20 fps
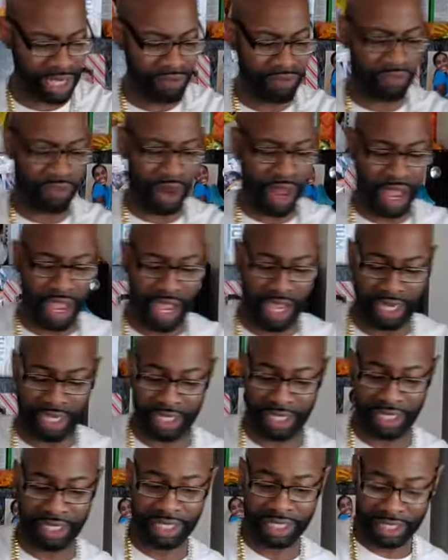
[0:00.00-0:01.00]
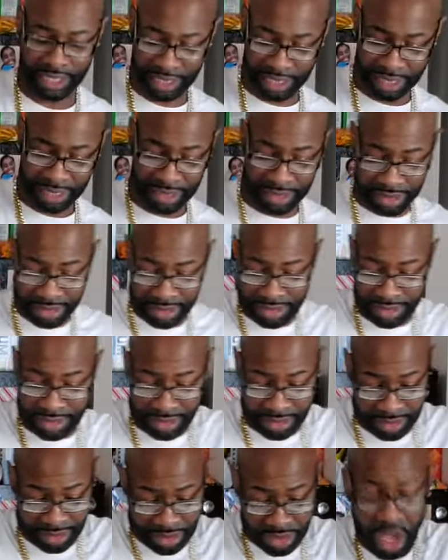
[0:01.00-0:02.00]
deep fried
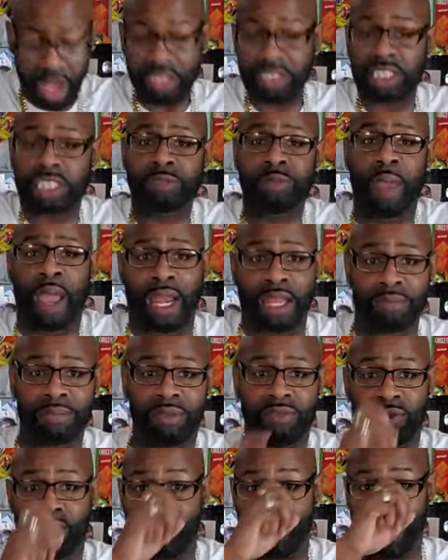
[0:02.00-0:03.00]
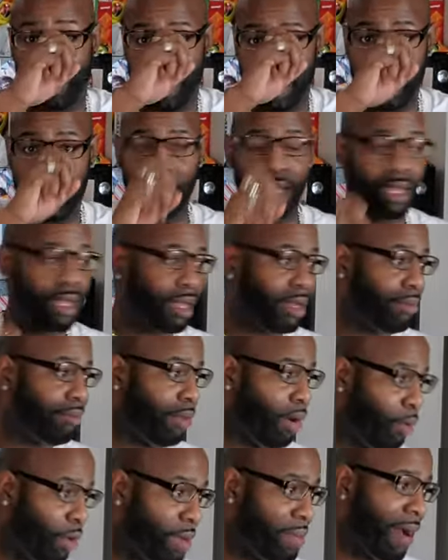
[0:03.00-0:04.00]
sausage patty before.
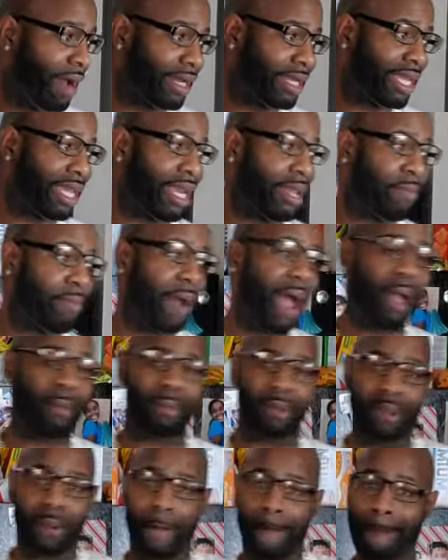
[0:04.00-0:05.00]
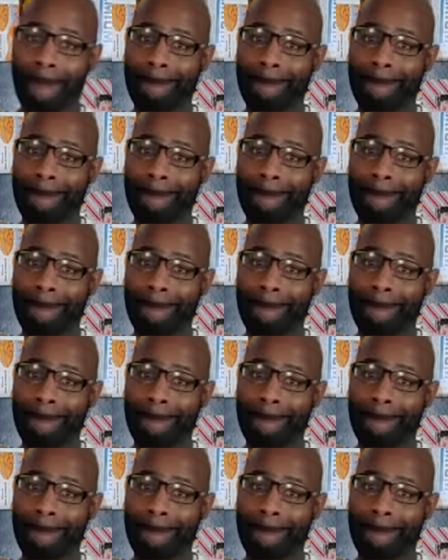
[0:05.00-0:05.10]
But we about to get it popping.